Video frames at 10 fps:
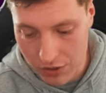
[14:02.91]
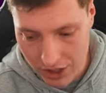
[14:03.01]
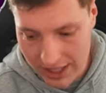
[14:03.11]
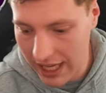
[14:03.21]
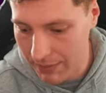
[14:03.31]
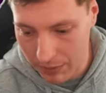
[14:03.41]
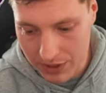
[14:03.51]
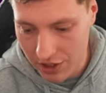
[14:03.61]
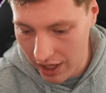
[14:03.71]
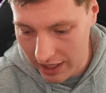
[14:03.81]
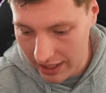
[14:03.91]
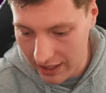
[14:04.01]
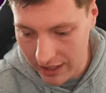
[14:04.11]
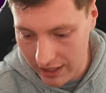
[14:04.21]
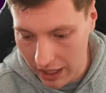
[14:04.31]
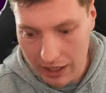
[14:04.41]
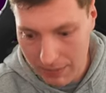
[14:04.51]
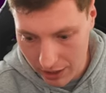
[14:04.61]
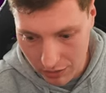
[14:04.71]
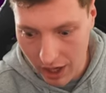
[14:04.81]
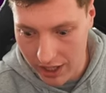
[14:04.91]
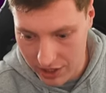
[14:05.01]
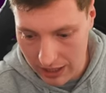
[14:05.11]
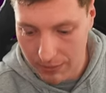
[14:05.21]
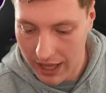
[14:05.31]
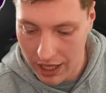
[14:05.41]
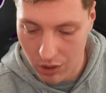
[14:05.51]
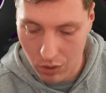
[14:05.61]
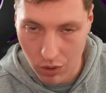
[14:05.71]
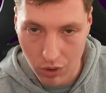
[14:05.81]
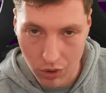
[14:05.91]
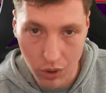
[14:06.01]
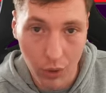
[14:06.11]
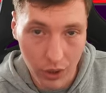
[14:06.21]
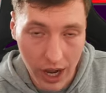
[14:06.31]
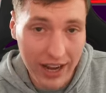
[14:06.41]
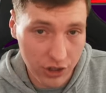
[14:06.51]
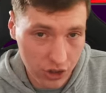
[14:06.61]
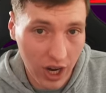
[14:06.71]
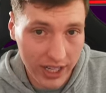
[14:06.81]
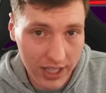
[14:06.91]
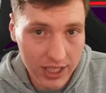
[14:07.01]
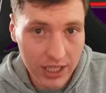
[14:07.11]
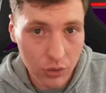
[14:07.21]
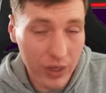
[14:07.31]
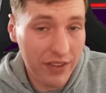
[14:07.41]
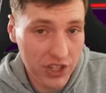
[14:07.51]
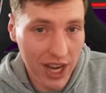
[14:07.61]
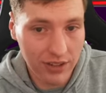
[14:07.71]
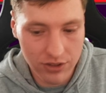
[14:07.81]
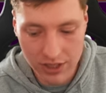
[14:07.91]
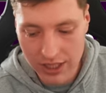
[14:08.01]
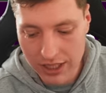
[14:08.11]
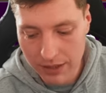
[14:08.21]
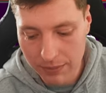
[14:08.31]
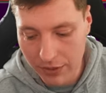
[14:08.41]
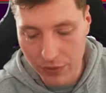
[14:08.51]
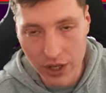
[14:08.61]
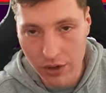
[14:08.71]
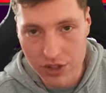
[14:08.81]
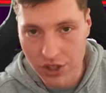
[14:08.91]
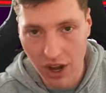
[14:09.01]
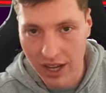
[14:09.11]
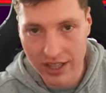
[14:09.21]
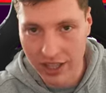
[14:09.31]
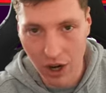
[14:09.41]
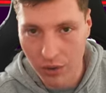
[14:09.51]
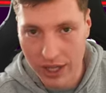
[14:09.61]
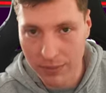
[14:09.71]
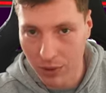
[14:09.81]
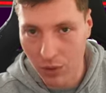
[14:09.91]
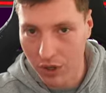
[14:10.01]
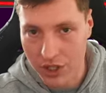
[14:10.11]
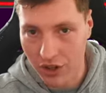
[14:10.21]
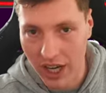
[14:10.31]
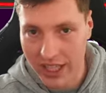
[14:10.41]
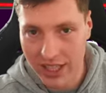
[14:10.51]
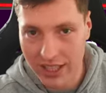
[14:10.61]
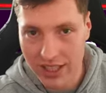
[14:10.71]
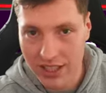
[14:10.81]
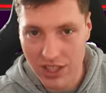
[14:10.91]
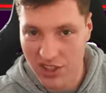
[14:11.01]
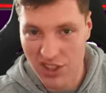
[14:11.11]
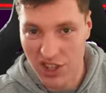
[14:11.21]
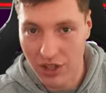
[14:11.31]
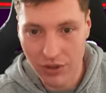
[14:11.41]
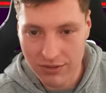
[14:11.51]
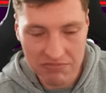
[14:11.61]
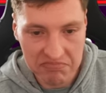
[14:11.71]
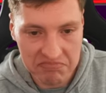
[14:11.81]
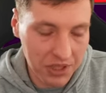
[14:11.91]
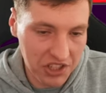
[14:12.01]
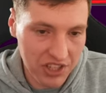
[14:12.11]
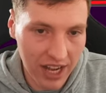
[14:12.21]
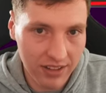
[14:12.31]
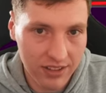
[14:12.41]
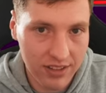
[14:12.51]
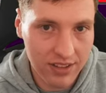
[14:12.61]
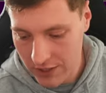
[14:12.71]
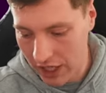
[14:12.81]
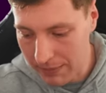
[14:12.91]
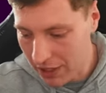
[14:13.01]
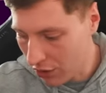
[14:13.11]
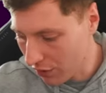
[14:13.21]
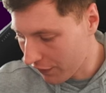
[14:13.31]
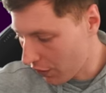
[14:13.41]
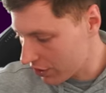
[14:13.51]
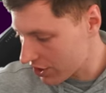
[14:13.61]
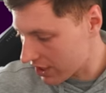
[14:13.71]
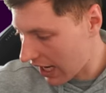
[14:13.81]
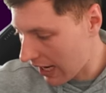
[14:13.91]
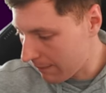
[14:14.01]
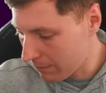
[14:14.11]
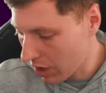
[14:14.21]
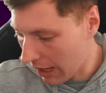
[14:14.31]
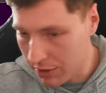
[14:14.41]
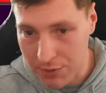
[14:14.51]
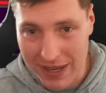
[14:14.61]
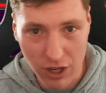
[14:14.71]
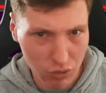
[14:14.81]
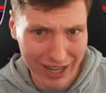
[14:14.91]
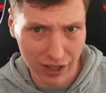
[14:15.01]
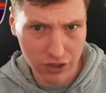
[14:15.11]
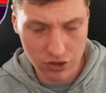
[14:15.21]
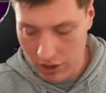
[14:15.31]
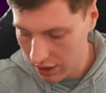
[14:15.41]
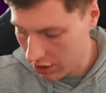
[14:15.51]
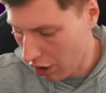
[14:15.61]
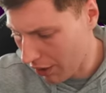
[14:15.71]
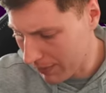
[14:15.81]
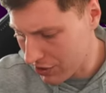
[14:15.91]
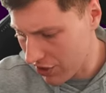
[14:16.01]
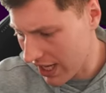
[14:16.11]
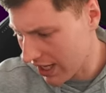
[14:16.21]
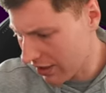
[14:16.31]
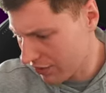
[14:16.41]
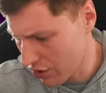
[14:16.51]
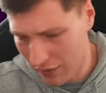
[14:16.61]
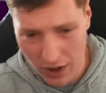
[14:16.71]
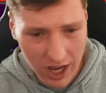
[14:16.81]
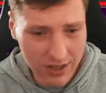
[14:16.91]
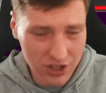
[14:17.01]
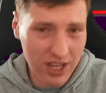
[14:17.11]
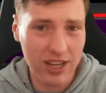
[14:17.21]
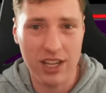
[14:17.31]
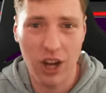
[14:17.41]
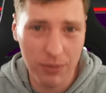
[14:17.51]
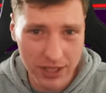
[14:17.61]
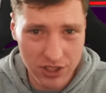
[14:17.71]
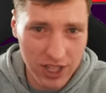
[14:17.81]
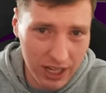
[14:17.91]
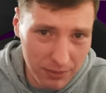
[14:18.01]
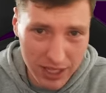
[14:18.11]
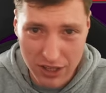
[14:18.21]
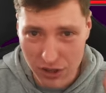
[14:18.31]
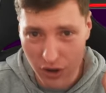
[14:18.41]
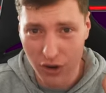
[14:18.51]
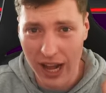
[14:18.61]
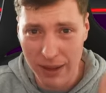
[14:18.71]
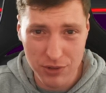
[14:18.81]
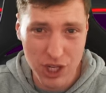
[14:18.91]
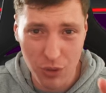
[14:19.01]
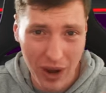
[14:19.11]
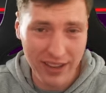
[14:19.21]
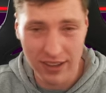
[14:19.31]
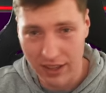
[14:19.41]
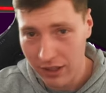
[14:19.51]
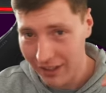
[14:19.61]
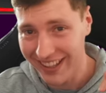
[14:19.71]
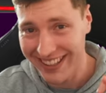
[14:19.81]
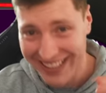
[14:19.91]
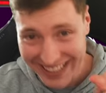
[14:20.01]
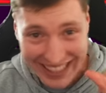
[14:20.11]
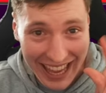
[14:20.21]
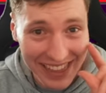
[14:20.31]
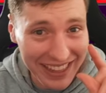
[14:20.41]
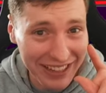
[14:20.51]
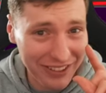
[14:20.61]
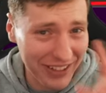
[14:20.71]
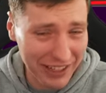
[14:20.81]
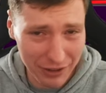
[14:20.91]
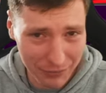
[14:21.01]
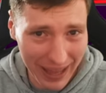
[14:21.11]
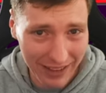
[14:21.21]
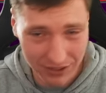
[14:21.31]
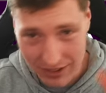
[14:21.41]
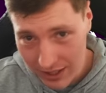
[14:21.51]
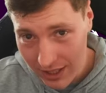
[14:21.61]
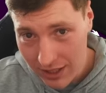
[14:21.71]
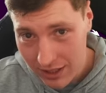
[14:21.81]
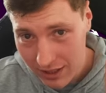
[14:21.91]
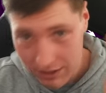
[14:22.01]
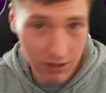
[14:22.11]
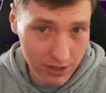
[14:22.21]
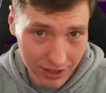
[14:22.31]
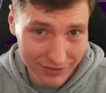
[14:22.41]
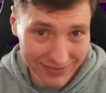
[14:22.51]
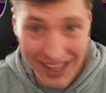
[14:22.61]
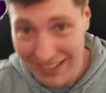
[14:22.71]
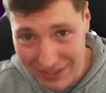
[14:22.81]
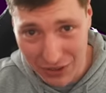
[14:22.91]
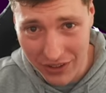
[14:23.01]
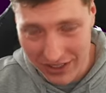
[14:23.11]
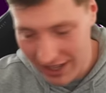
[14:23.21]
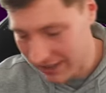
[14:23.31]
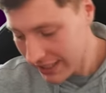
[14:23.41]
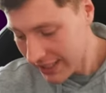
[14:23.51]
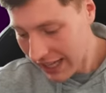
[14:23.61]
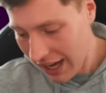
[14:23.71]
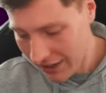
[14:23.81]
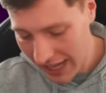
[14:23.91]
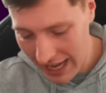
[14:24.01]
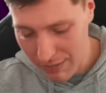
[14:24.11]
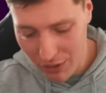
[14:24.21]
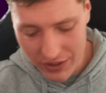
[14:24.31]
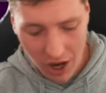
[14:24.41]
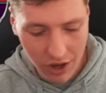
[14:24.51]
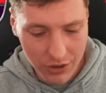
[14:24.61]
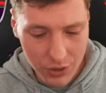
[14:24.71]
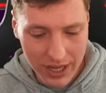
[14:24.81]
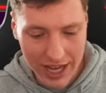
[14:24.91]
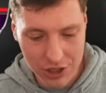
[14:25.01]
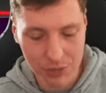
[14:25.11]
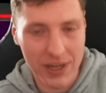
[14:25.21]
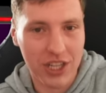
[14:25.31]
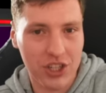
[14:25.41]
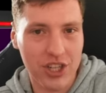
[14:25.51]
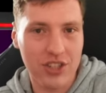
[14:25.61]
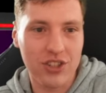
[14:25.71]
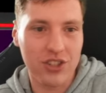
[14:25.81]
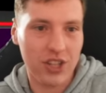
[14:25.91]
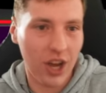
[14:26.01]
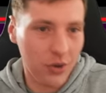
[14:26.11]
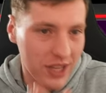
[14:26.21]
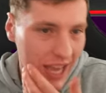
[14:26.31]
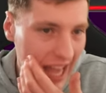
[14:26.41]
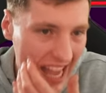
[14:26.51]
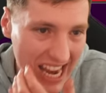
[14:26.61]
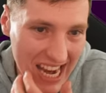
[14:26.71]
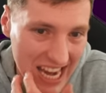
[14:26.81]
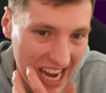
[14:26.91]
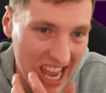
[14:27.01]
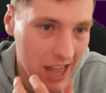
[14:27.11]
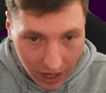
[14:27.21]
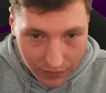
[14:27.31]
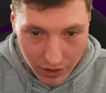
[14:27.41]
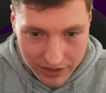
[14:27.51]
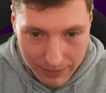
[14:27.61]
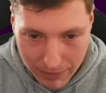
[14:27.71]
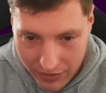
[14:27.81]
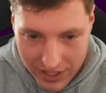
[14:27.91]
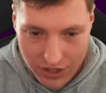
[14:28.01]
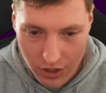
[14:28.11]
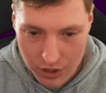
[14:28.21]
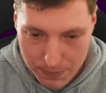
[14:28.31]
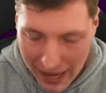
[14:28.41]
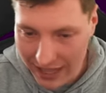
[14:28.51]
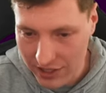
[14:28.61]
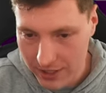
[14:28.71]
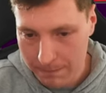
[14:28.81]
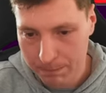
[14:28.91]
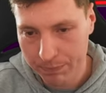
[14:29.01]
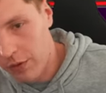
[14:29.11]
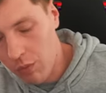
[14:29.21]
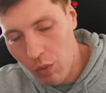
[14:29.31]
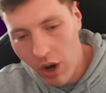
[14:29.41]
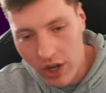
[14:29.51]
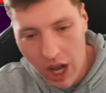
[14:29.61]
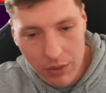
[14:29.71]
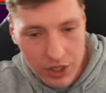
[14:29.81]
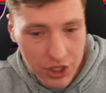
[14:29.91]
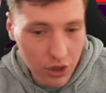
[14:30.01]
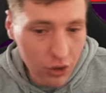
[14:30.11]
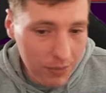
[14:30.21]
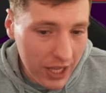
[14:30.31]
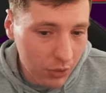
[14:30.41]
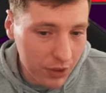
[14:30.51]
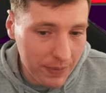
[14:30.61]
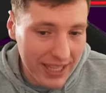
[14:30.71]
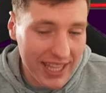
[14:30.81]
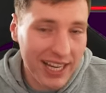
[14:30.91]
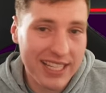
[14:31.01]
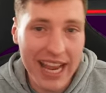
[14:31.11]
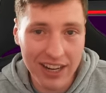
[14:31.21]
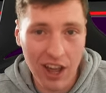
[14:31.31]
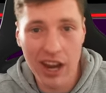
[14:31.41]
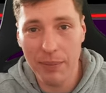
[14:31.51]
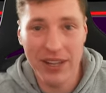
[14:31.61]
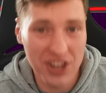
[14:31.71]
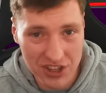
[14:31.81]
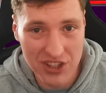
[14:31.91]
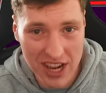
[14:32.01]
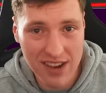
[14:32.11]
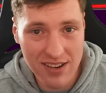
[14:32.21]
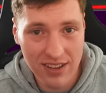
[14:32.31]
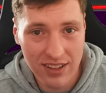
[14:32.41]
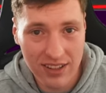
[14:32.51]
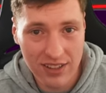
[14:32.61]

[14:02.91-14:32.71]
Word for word: don't sign a keeper, we sign like a like a Matt O'Reilly type player or, or, or and a striker, we have a chance. But if we don't sign a goalkeeper or a striker, just in general, we're just done. So let me know your thoughts. Um, I'm just being a realist, not Mister Negative. So if I see any comments telling me you're an armchair wanker and that you're a negative bastard, screw yourself. That's all I'm going to say. Okay, moving on. Newcastle predictions. Okay. I've not done my research, but from what I would assume, it would be the exact lineup I just said